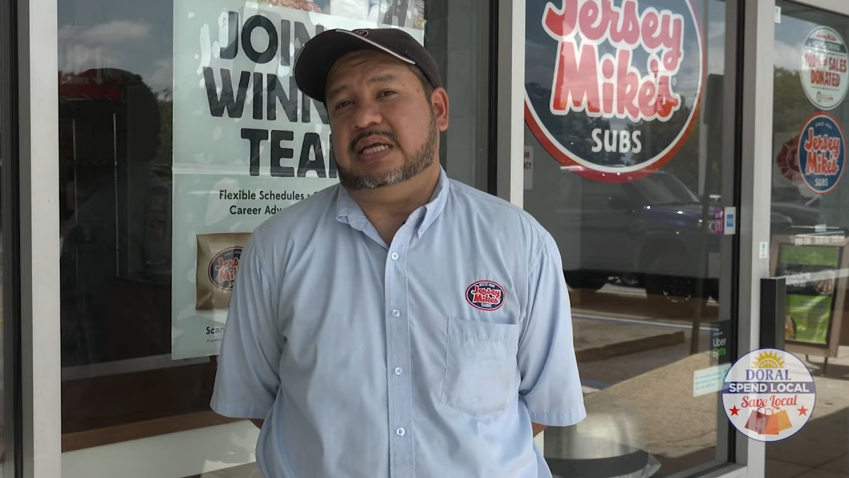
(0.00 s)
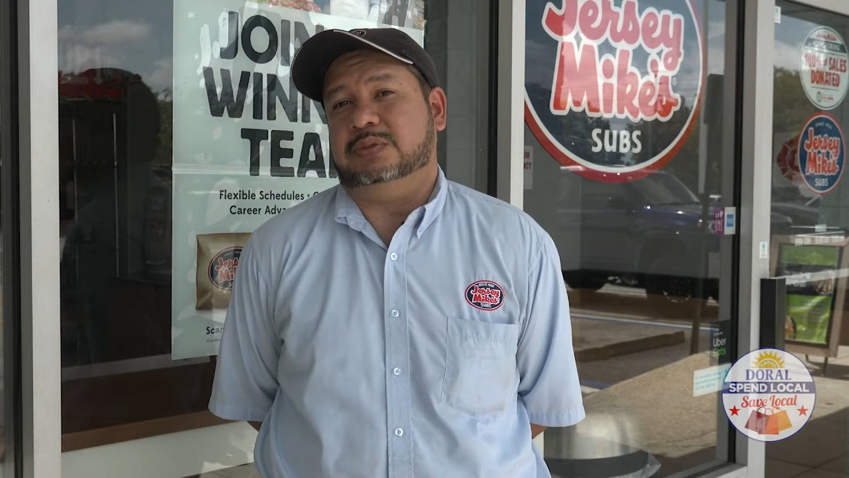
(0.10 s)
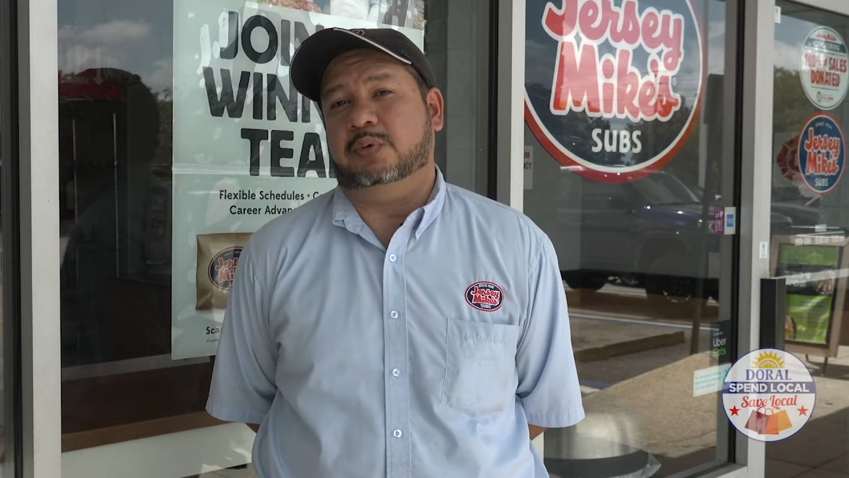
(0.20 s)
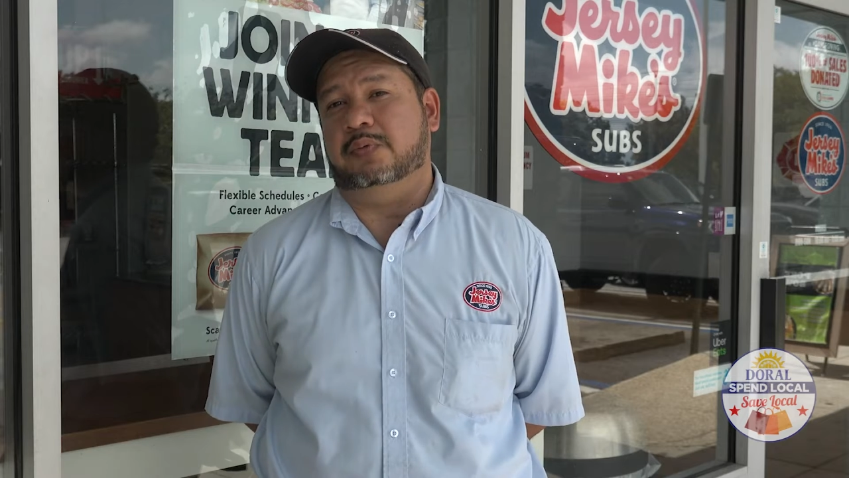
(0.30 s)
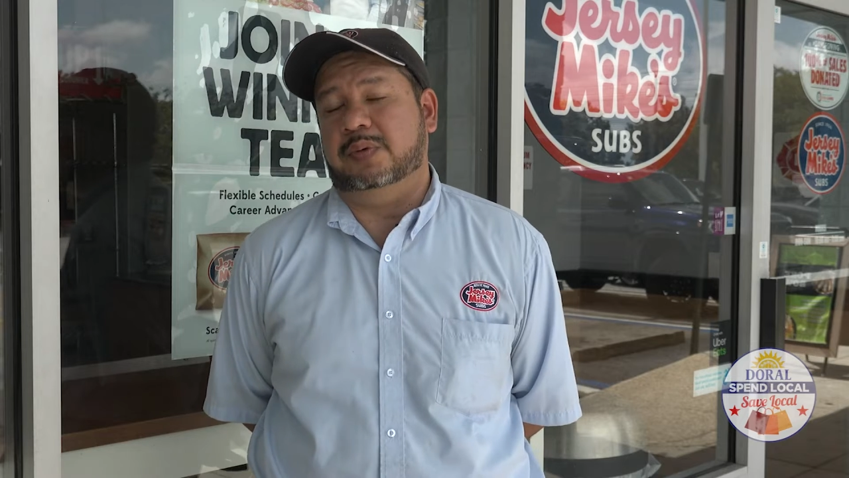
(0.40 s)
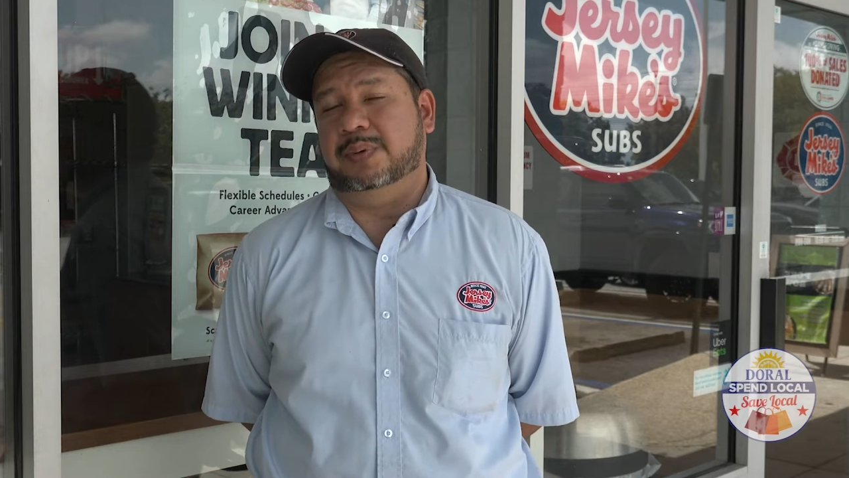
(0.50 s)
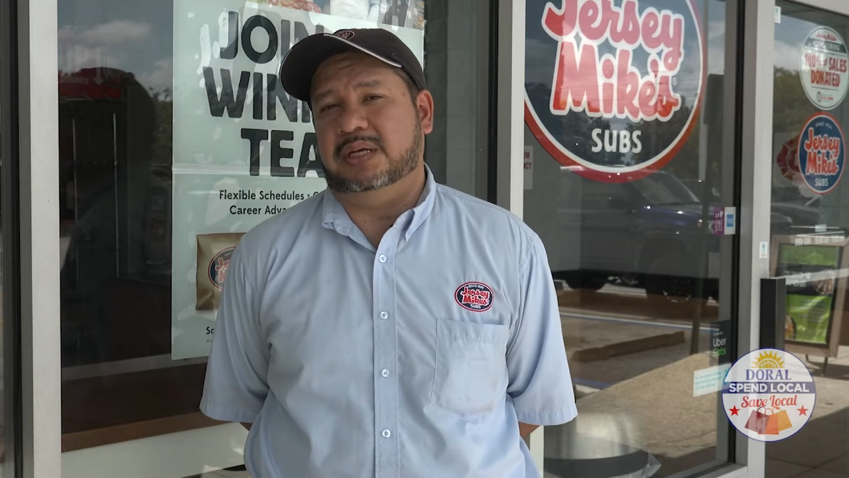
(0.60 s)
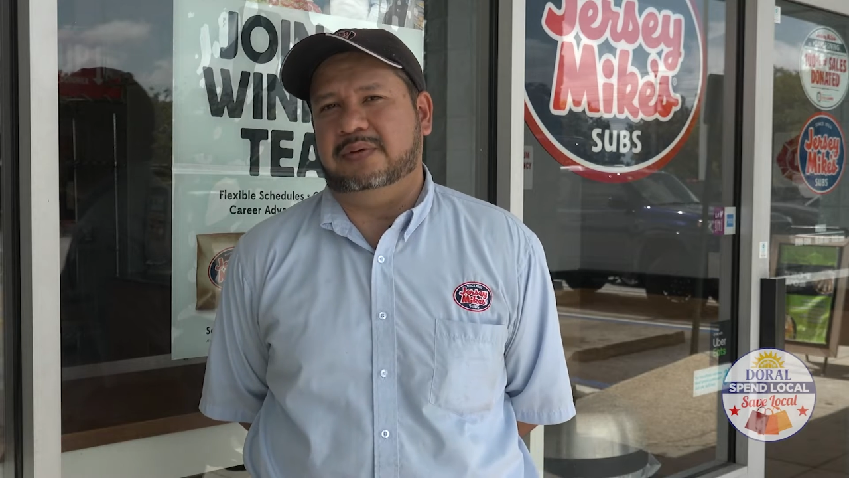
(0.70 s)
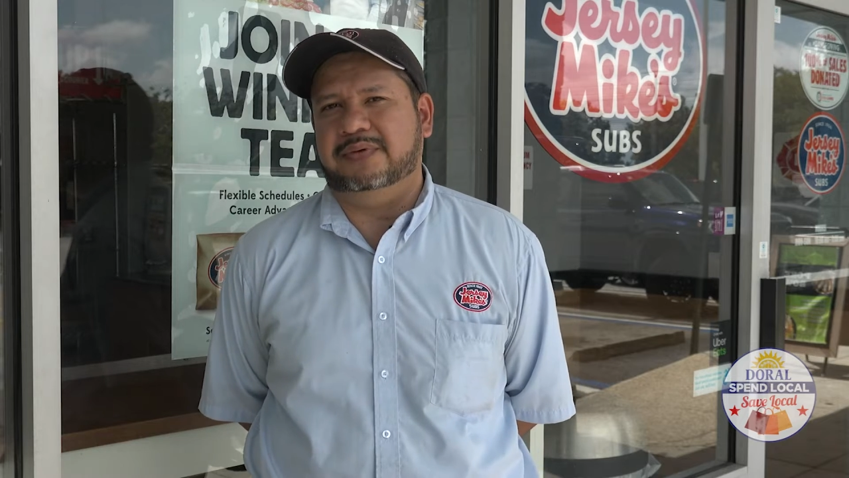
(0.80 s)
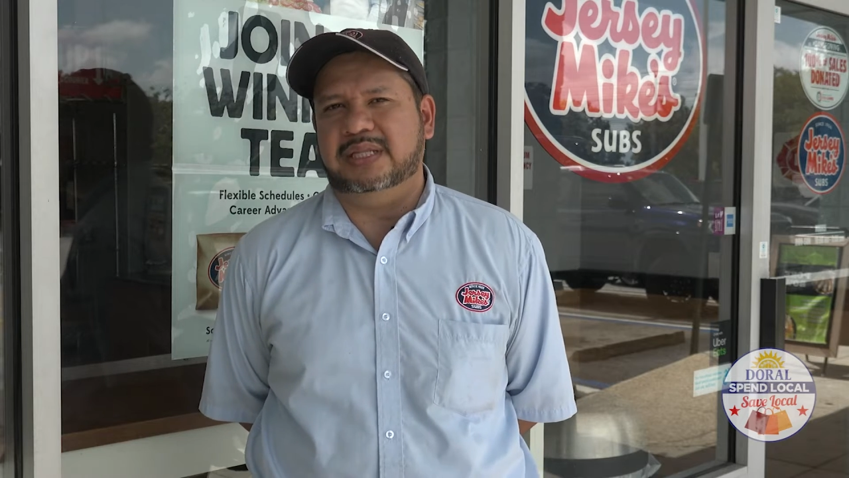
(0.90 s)
That's what we
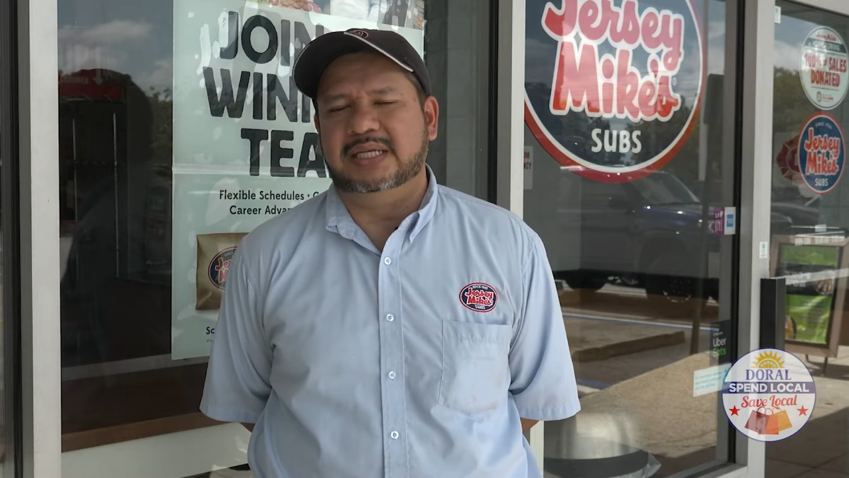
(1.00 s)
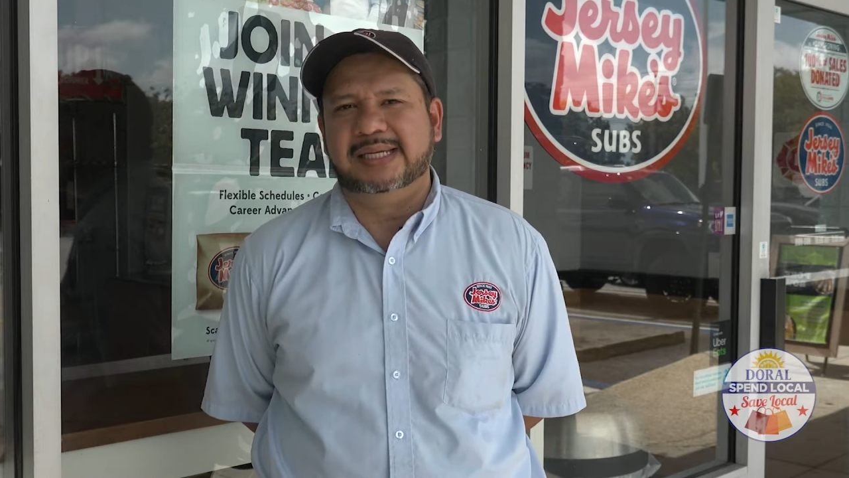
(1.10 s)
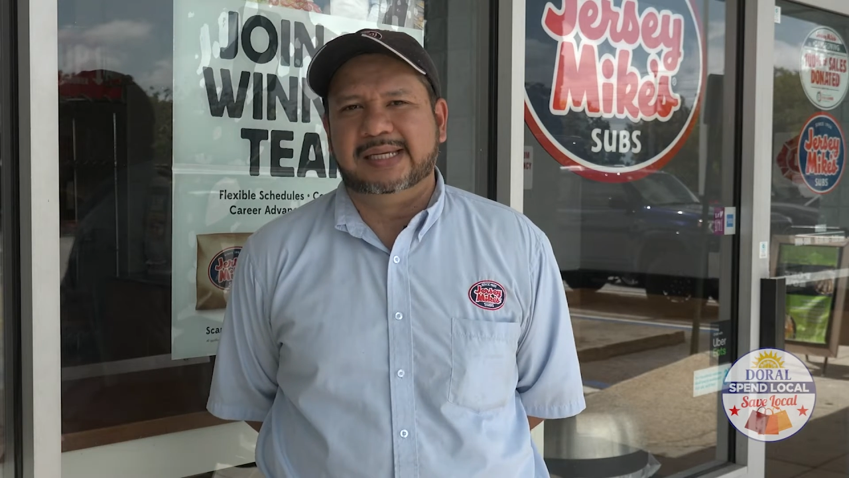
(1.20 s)
believe in.